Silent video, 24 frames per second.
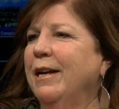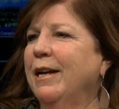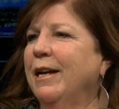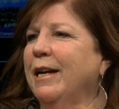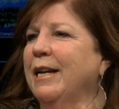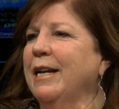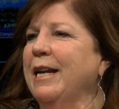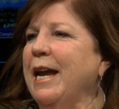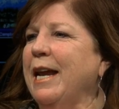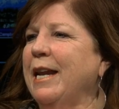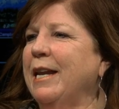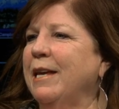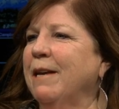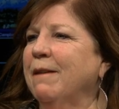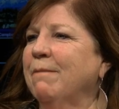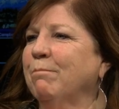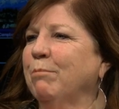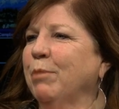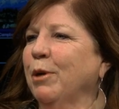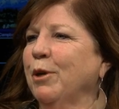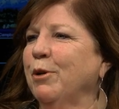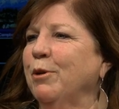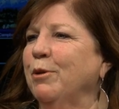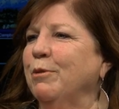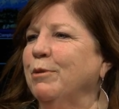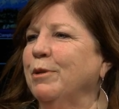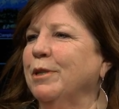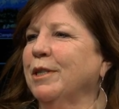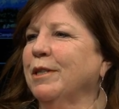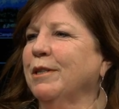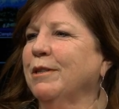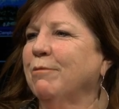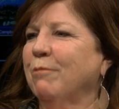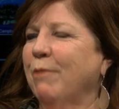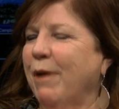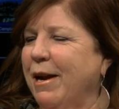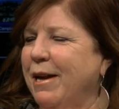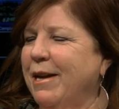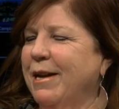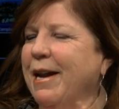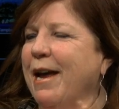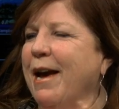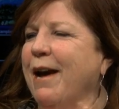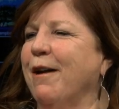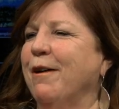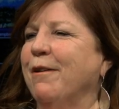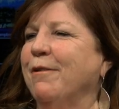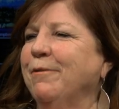Canadian blues right
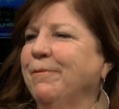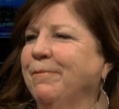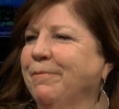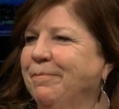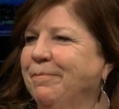now.